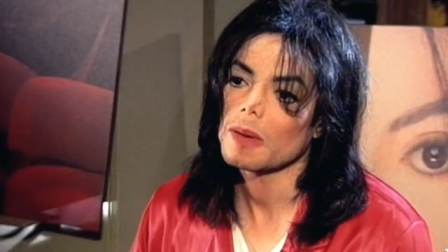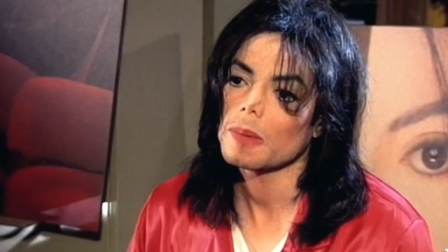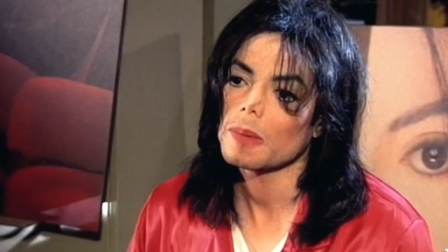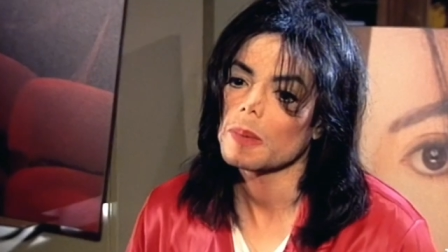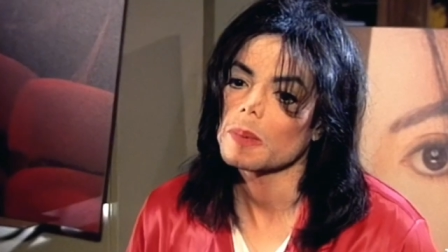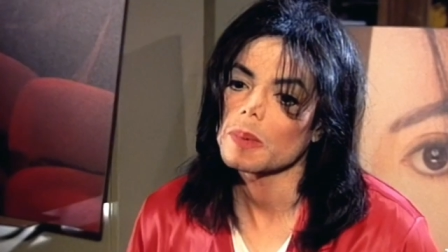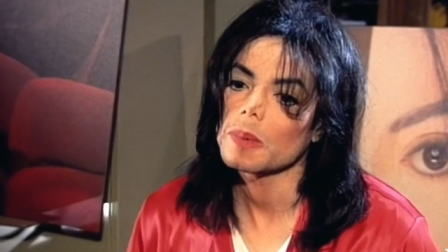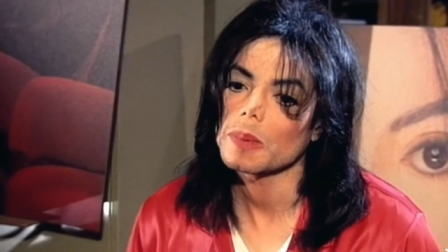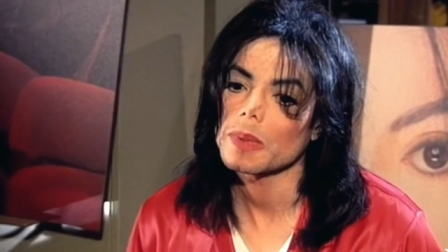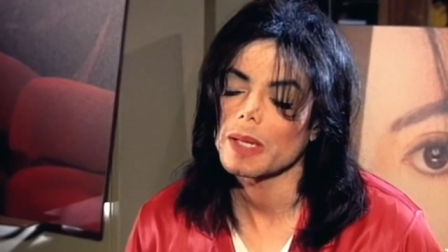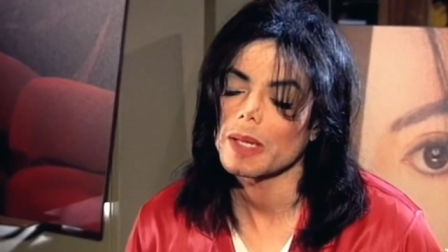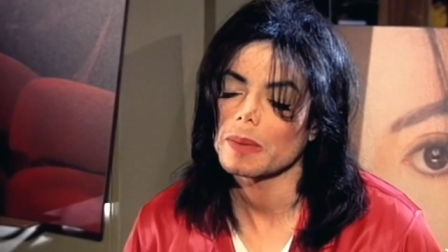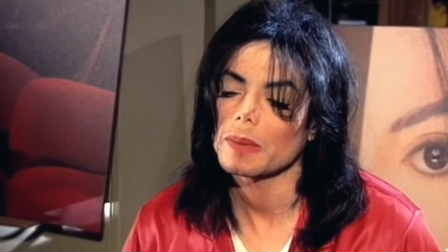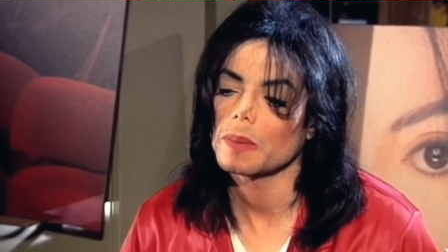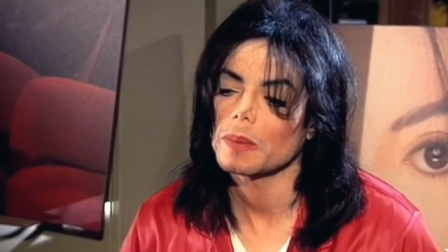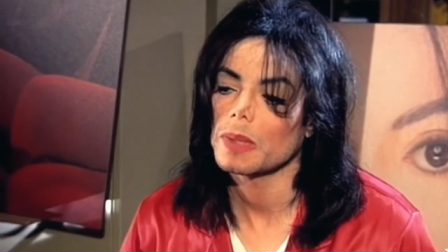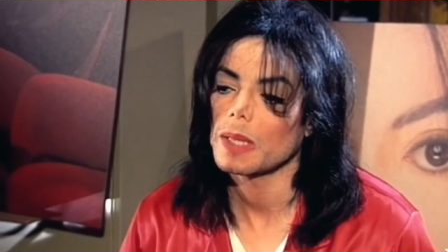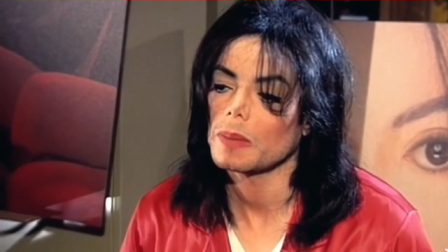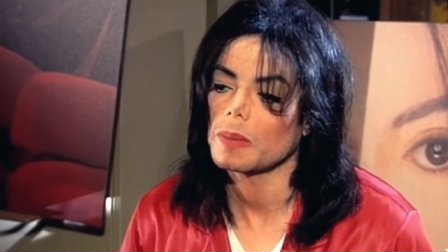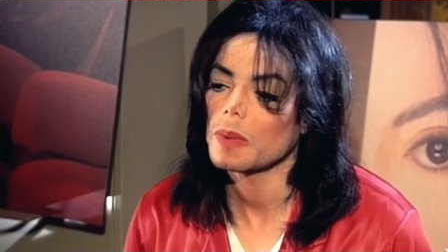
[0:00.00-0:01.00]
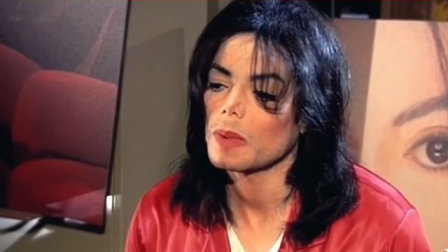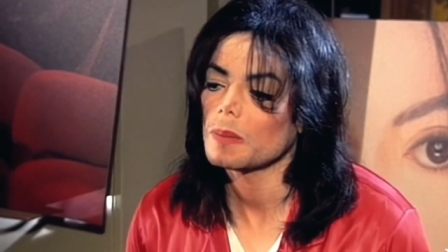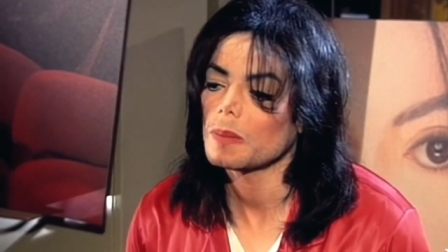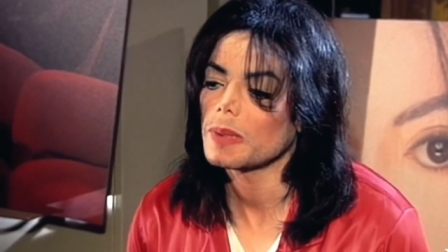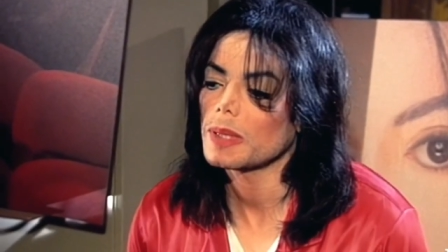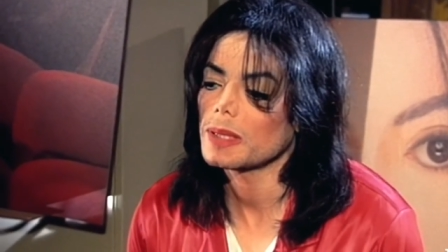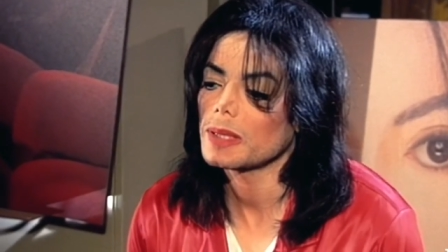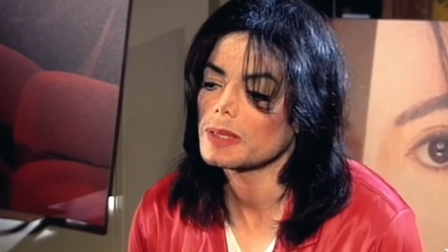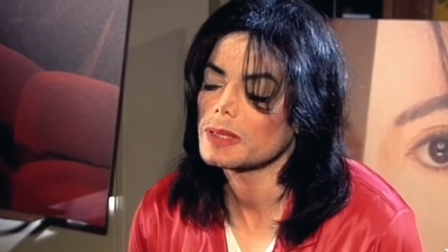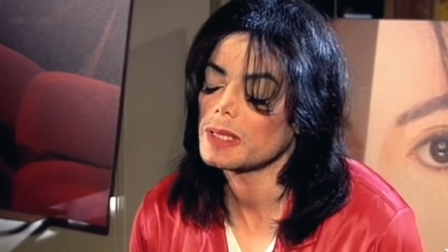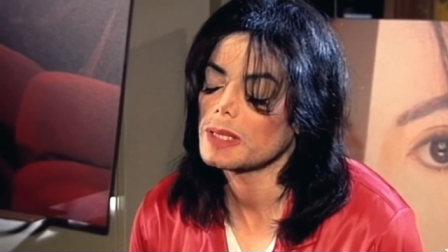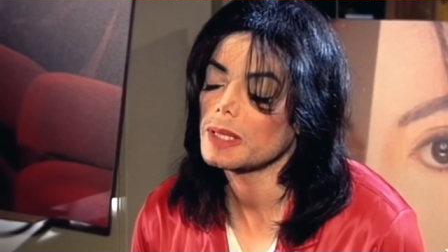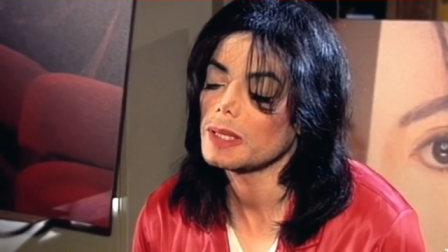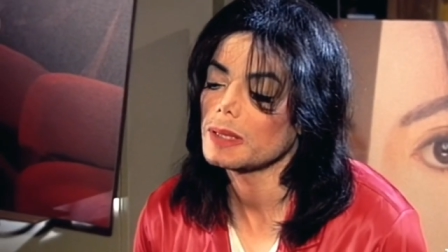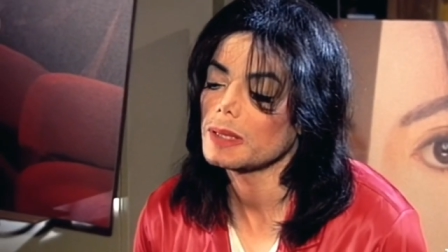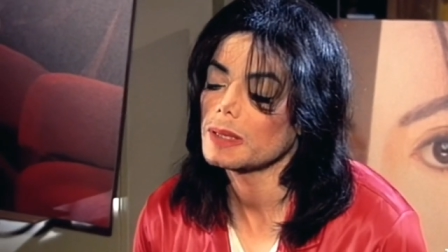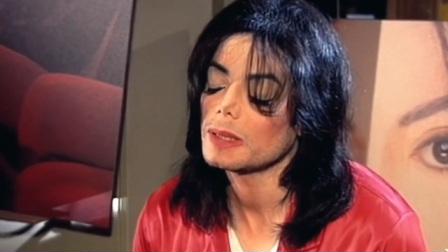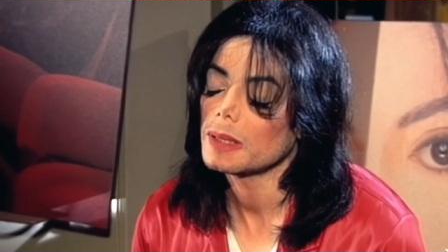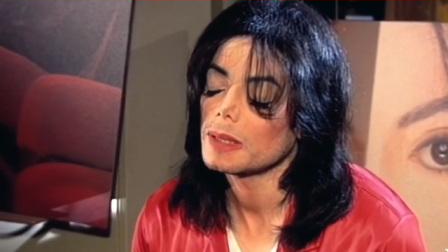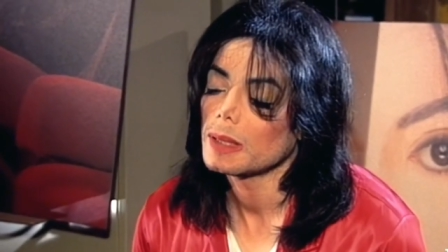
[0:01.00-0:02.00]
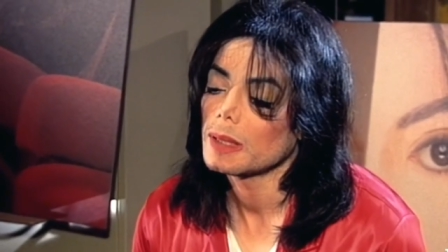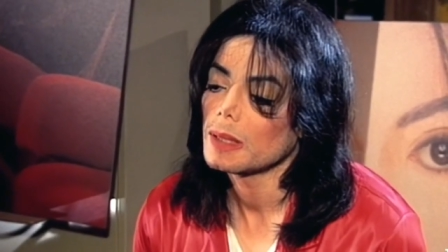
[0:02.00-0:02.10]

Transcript: I remember when I, when I wrote Billie Jean,